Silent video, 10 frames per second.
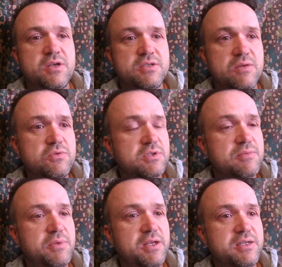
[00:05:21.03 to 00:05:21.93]
So it wasn't
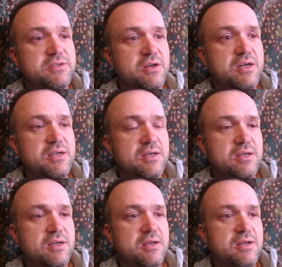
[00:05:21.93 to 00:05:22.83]
completely dry,
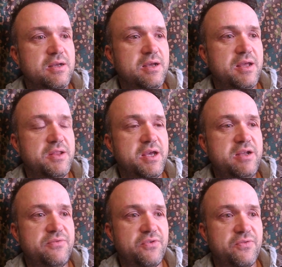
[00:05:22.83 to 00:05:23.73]
and the heat
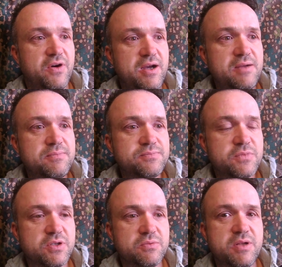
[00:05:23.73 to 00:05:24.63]
of the fire
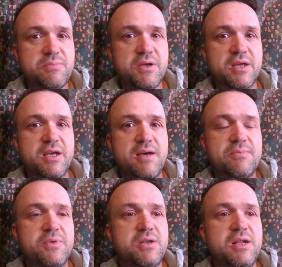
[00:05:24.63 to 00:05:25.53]
and the wind picking up,
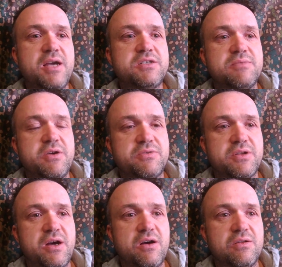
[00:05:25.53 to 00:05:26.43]
it had actually melted a
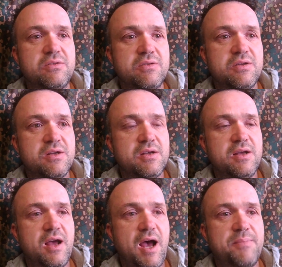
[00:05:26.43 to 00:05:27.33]
hole
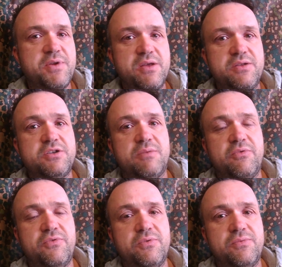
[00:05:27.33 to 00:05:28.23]
up near the top
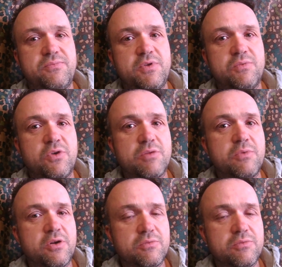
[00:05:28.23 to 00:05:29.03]
of the water bottle.